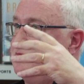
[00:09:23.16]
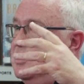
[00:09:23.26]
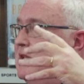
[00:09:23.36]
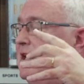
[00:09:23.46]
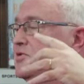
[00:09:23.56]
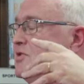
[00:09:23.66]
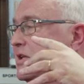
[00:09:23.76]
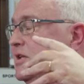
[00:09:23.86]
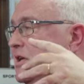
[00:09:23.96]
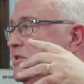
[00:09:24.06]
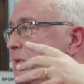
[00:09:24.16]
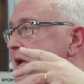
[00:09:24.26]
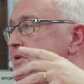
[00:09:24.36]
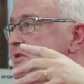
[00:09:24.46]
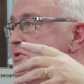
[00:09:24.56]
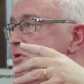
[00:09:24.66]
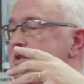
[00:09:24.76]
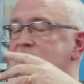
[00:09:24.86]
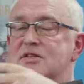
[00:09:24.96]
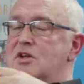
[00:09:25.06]
it's one of the interesting things about this story.
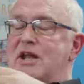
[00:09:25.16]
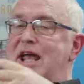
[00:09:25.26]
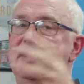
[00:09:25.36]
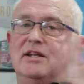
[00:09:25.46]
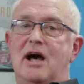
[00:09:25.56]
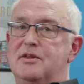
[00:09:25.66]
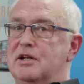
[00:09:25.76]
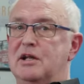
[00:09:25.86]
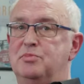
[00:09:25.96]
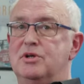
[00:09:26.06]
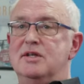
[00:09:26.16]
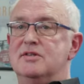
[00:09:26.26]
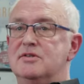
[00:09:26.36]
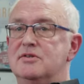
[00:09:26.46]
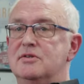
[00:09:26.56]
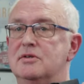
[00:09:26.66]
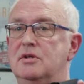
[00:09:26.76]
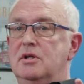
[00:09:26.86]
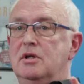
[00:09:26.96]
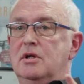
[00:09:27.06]
This is not eight Catholic priests.
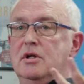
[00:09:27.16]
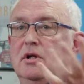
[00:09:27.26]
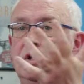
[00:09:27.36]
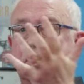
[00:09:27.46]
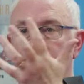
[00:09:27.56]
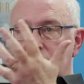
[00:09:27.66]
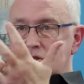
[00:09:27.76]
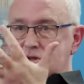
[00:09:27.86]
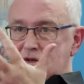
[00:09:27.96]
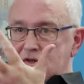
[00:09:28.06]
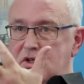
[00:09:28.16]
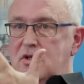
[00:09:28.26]
You know, there, there's